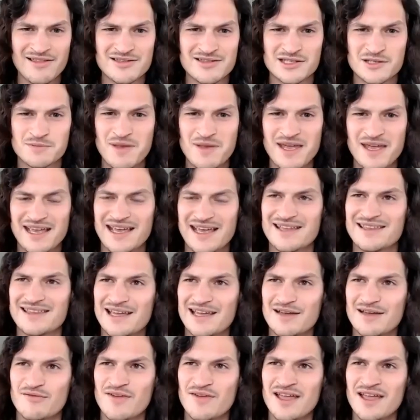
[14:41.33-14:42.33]
speak at
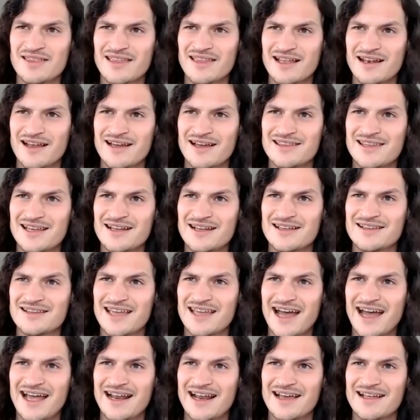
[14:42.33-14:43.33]
the event and I didn't
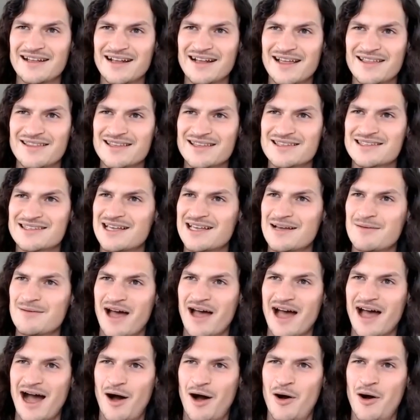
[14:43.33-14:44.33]
get it. And then
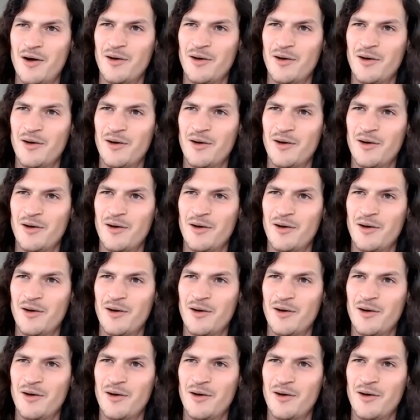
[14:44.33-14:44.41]
somehow